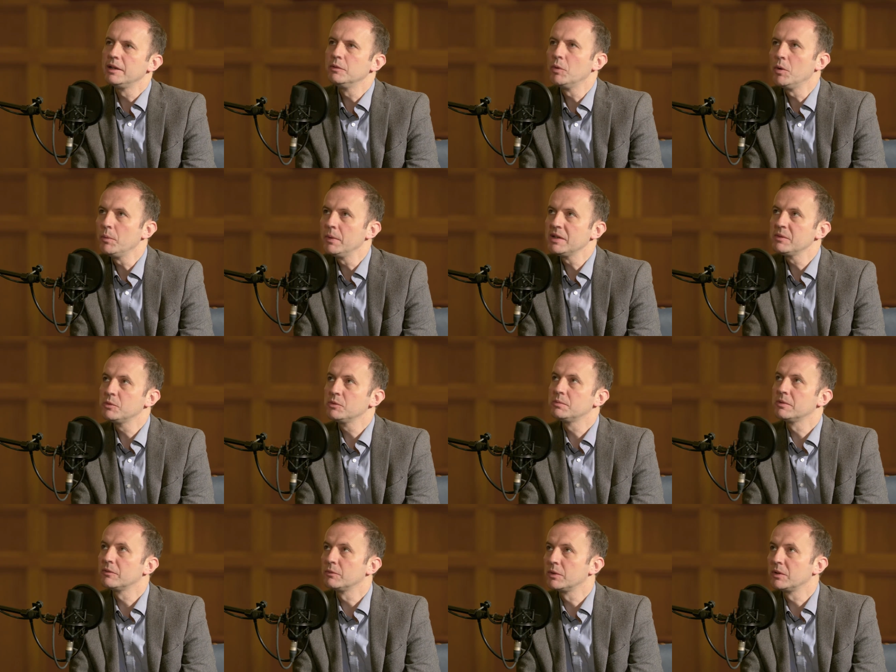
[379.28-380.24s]
And in what way
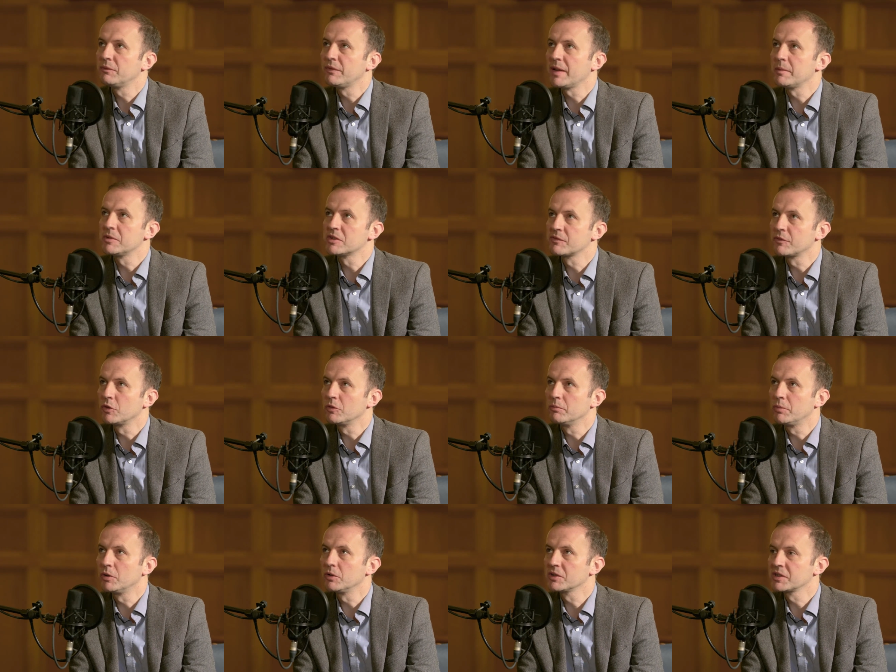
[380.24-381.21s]
would a feminist
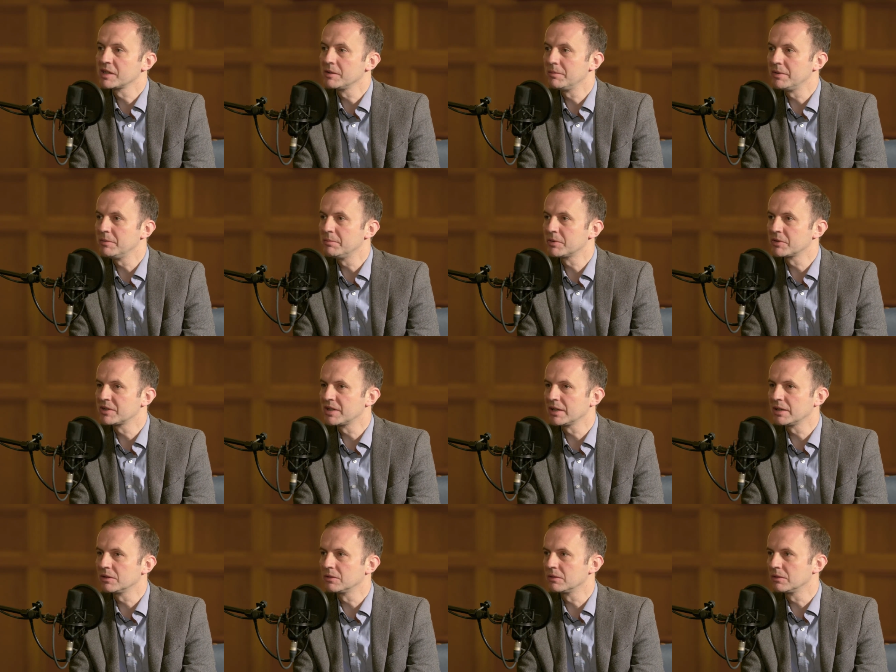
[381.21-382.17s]
foreign policy be
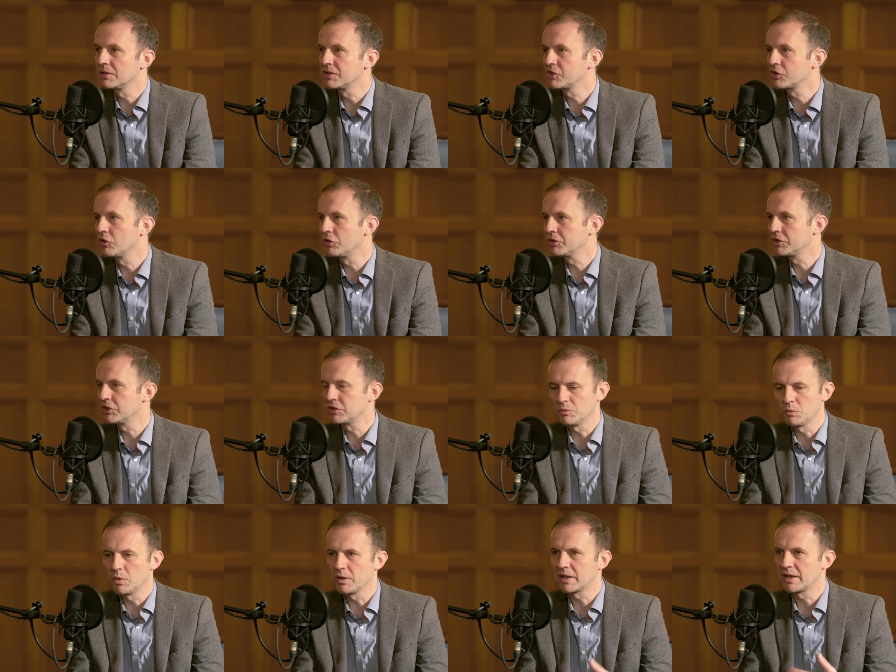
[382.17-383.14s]
particularly Scottish,
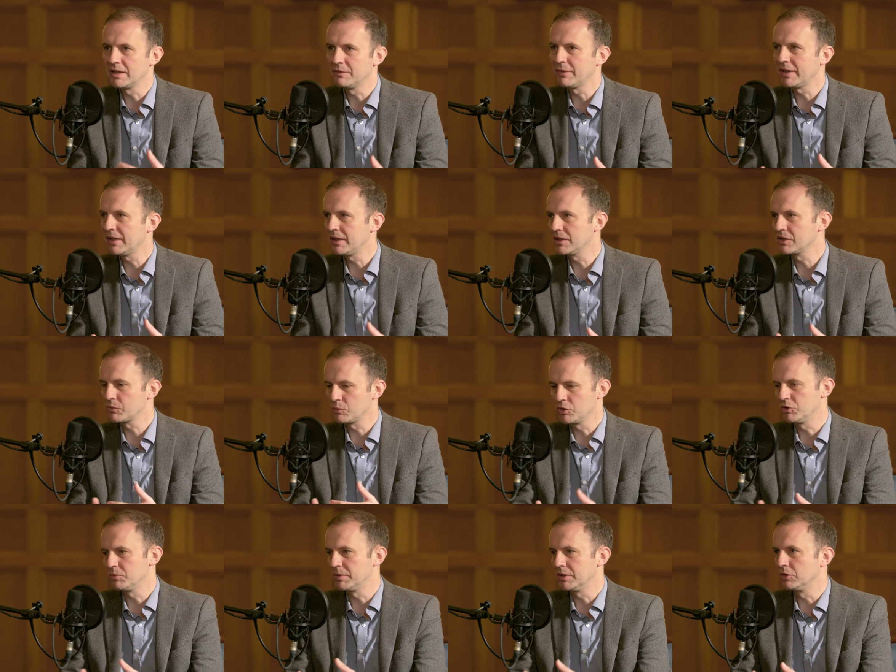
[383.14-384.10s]
and what kind of areas
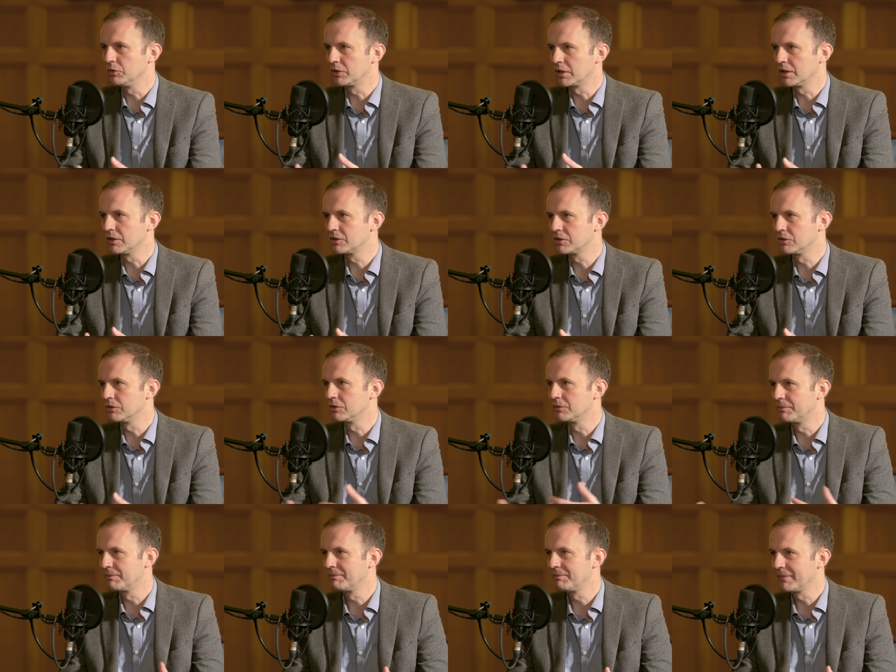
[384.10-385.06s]
would you be looking
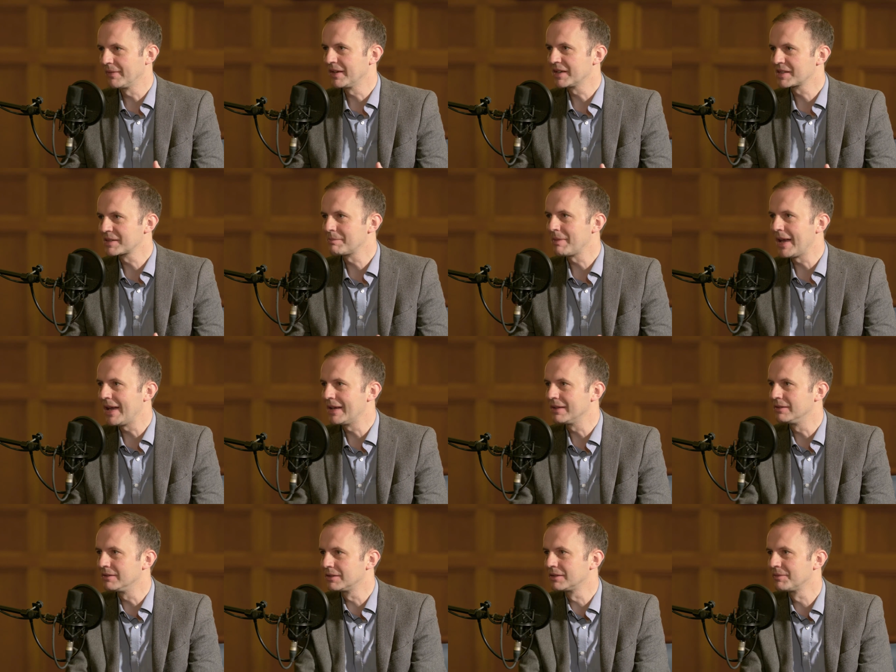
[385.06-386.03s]
to
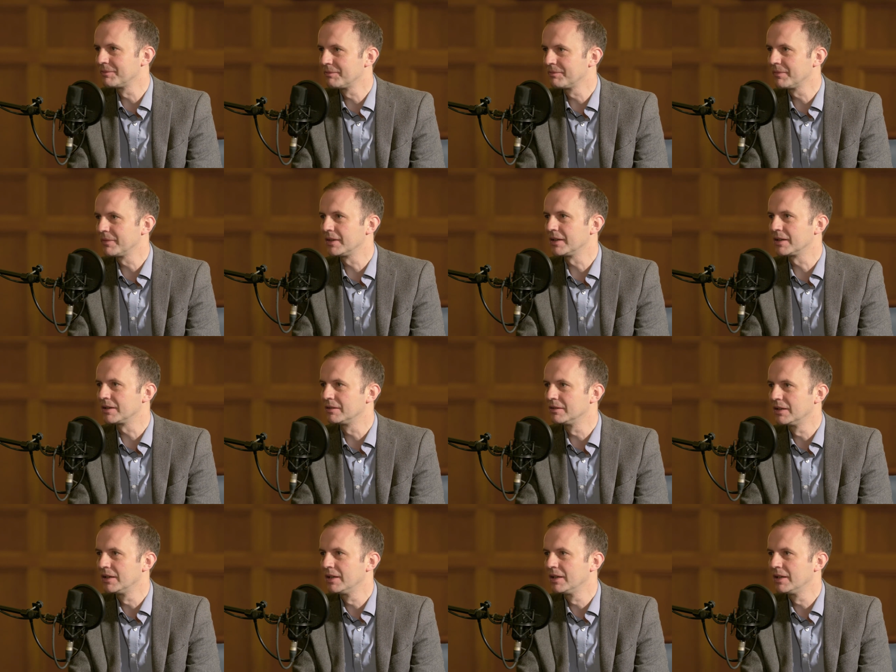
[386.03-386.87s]
expand there?